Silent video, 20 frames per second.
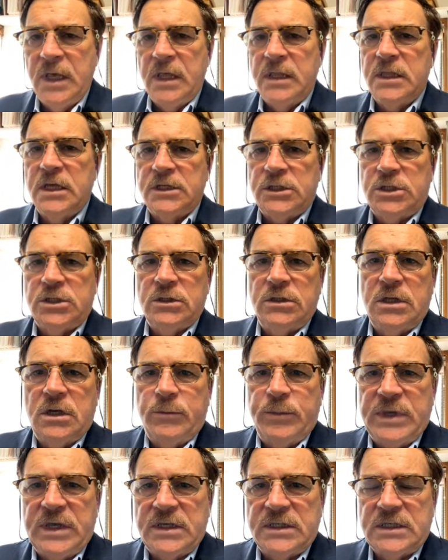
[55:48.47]
that should there
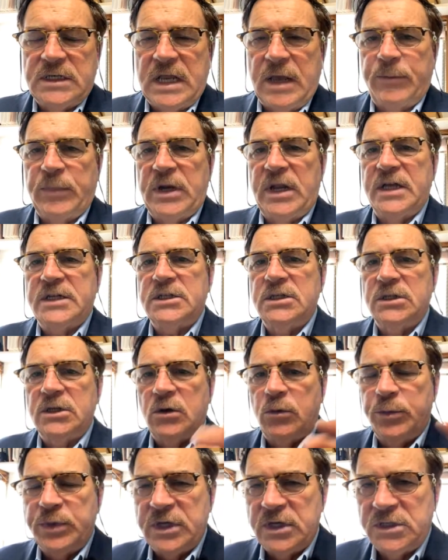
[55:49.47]
be a snap election, there
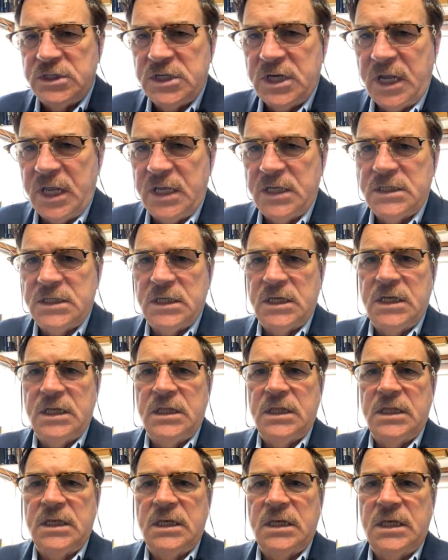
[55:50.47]
will be a change
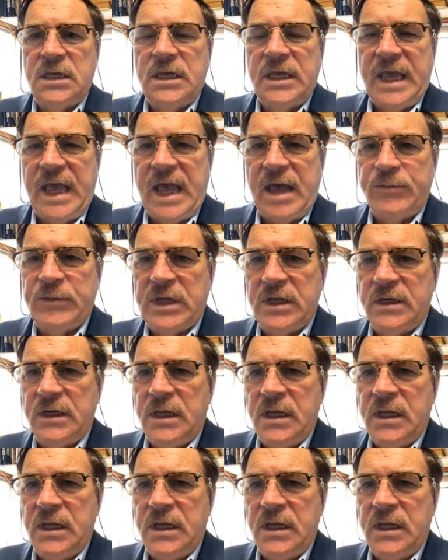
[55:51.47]
in the cabinet.